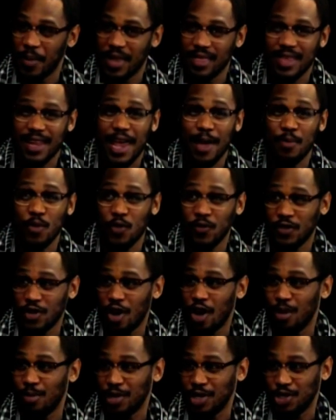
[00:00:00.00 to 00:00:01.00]
and then I moved to
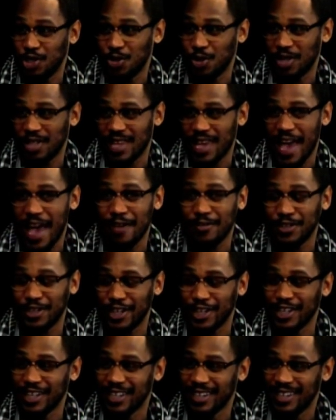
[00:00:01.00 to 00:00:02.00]
Albany shortly
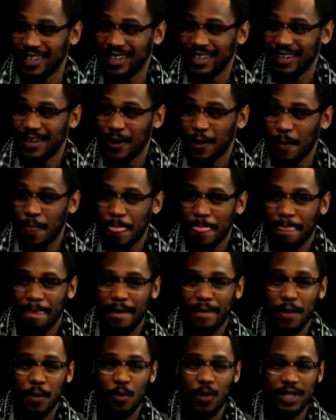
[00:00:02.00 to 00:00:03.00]
after. Okay.
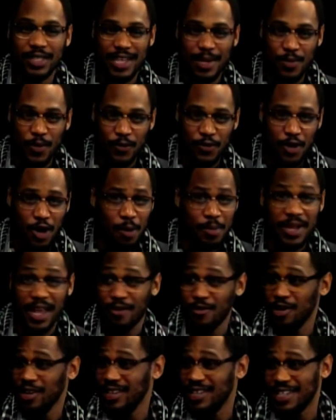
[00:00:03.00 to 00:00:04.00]
And then once I moved to Albany, I
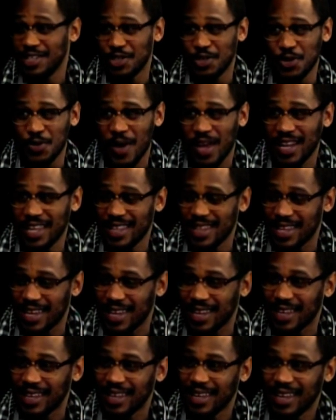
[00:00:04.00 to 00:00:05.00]
really didn't do
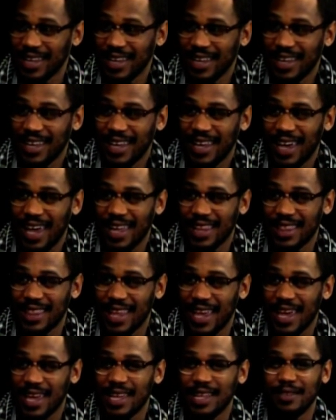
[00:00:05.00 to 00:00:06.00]
anything and
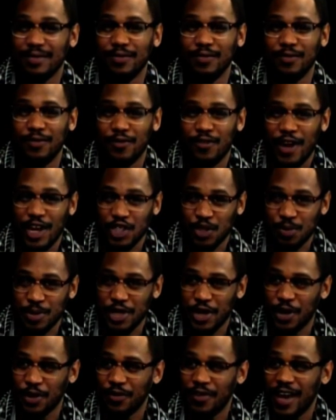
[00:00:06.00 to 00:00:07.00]
then freshman
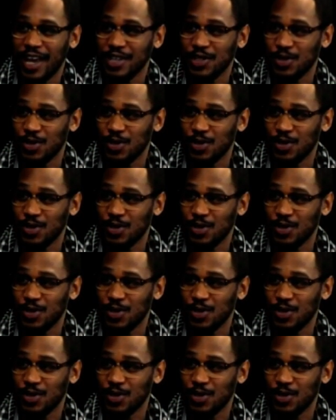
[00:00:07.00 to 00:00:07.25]
well, year of in the